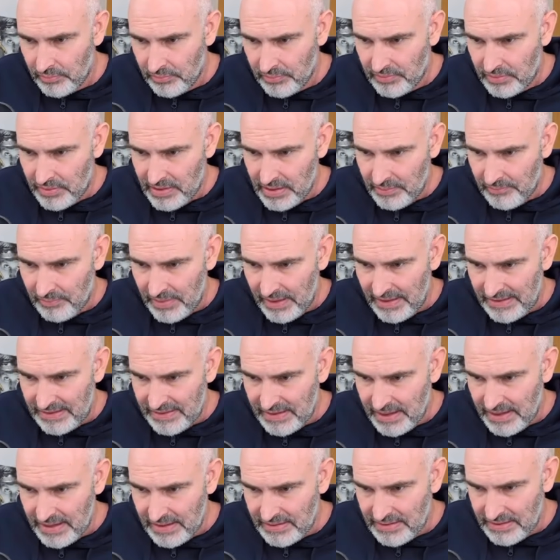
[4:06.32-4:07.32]
So he plays
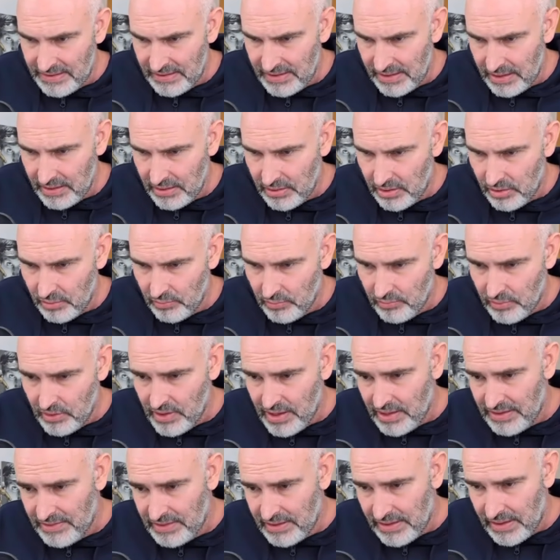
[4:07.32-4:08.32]
knight to d2.
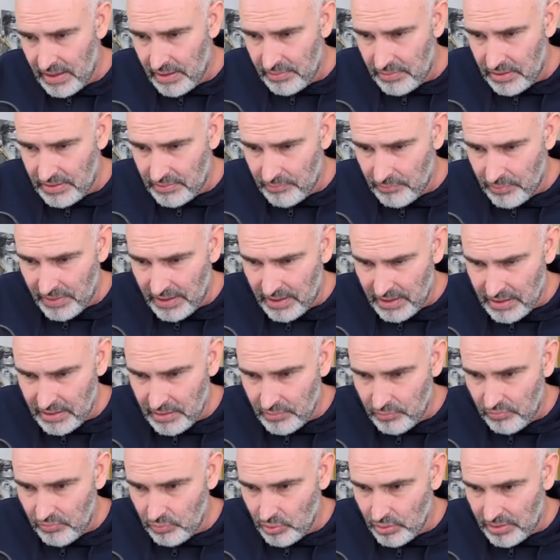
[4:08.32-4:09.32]
I think I'll just
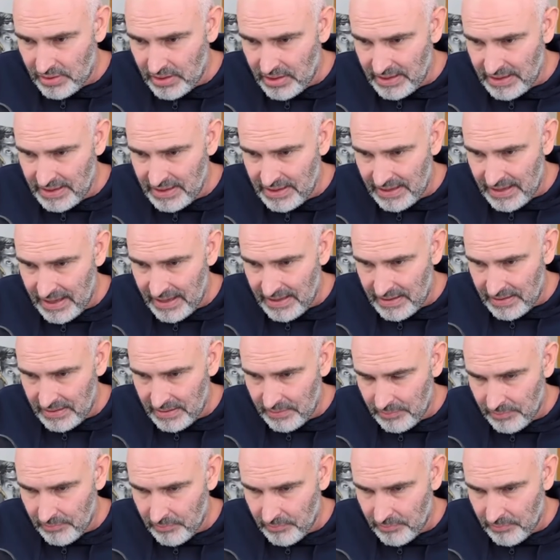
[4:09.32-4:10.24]
play rook to e8.